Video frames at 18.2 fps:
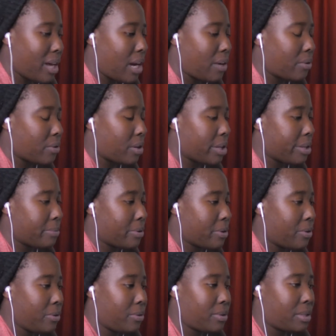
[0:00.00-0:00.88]
I don't call them
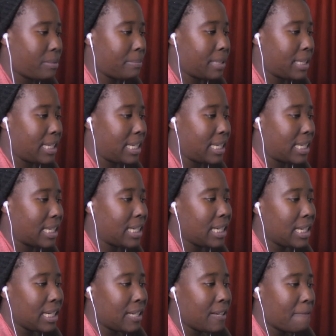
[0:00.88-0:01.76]
ghosts, but like
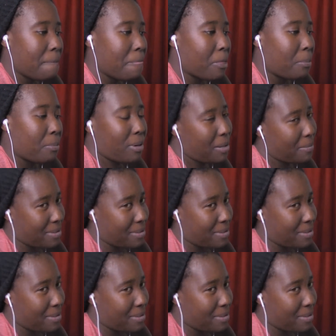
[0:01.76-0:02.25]
they're pretty